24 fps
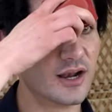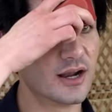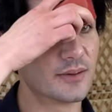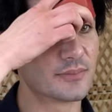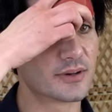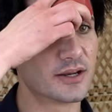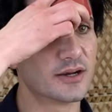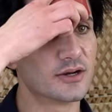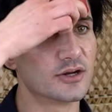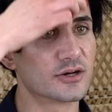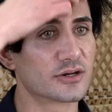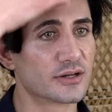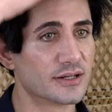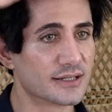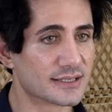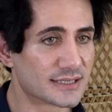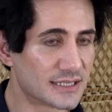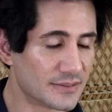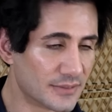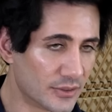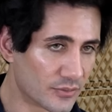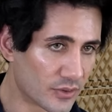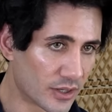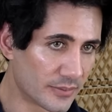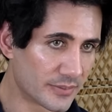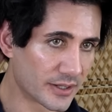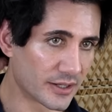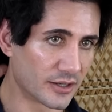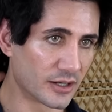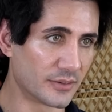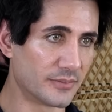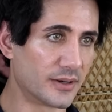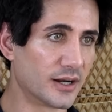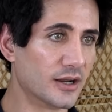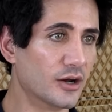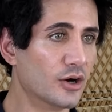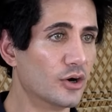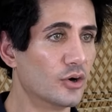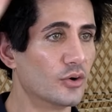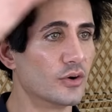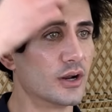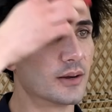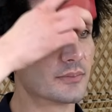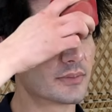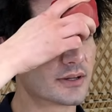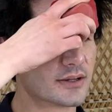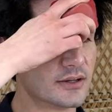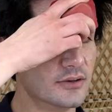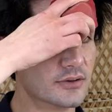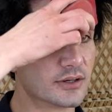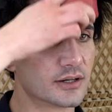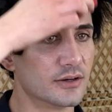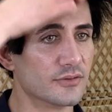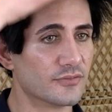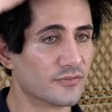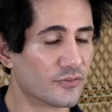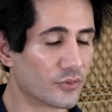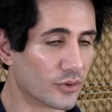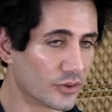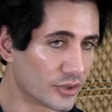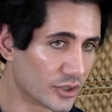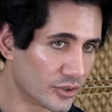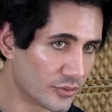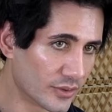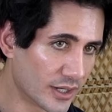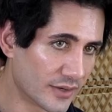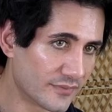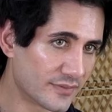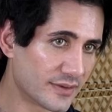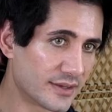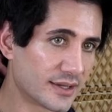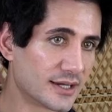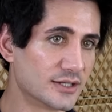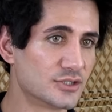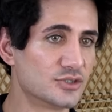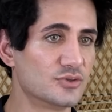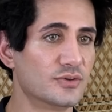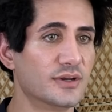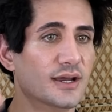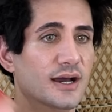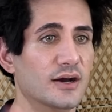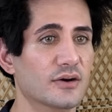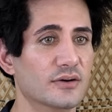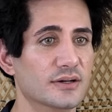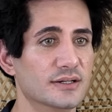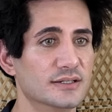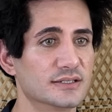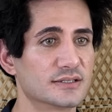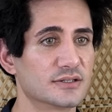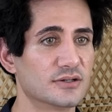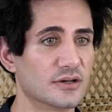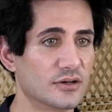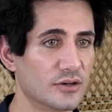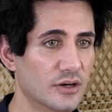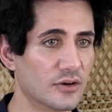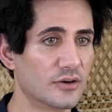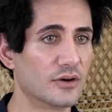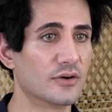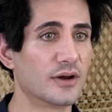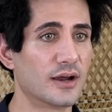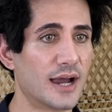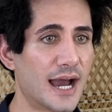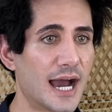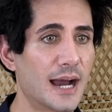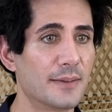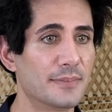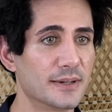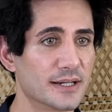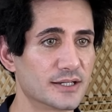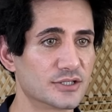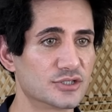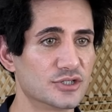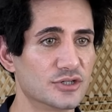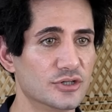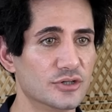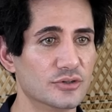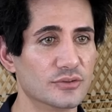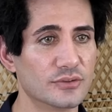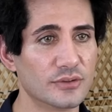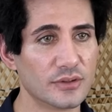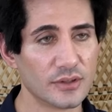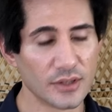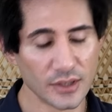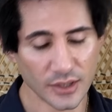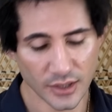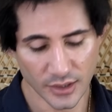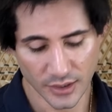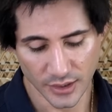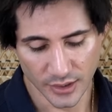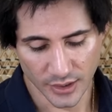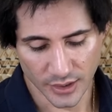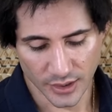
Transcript: You're going to see me rubbing it on my own. I'm clearing it for you. Everything I do now is happening to you. Got it.